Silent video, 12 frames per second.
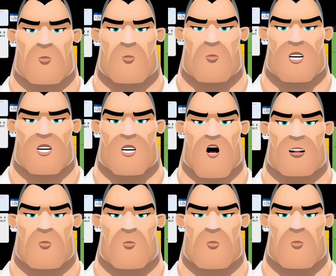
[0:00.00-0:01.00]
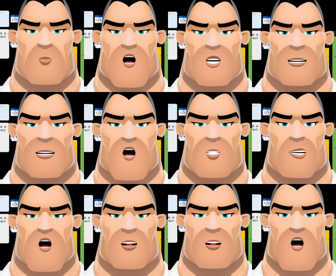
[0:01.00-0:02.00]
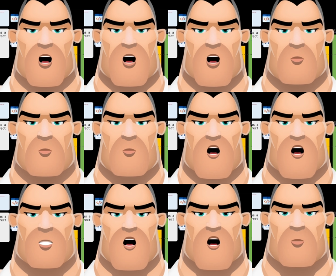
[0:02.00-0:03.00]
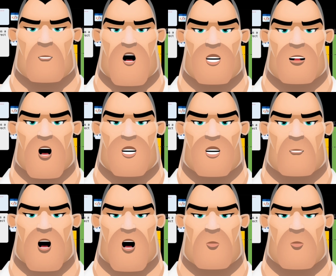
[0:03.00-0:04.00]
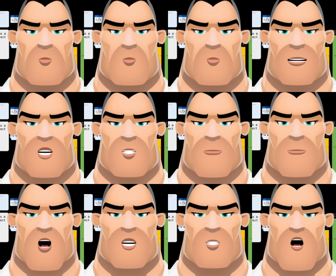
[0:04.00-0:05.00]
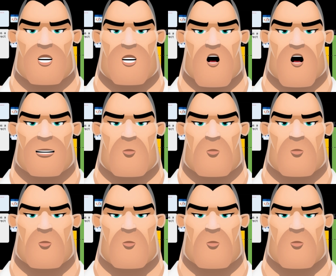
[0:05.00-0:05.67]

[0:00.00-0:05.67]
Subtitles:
So, a single vertical line is enough to classify this multidimensional data?